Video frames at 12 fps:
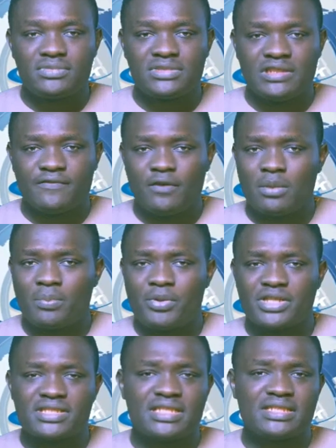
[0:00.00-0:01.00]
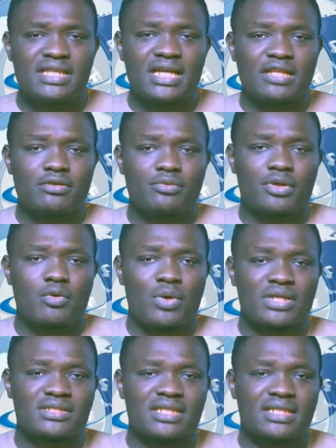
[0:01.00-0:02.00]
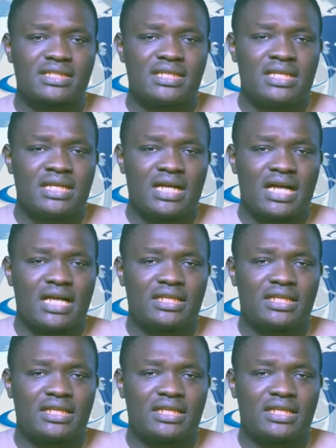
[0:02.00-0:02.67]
The former president had requested an